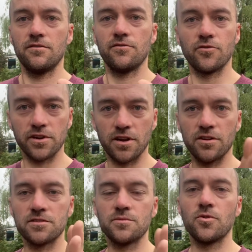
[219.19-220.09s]

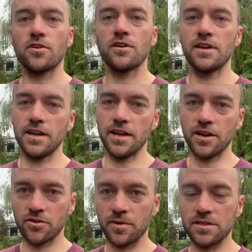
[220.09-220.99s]
$40 more in
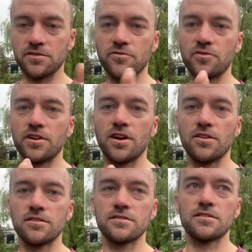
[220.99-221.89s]
increments of
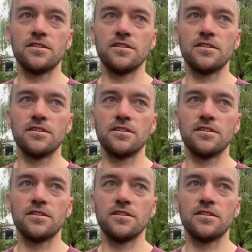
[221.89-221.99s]
$40,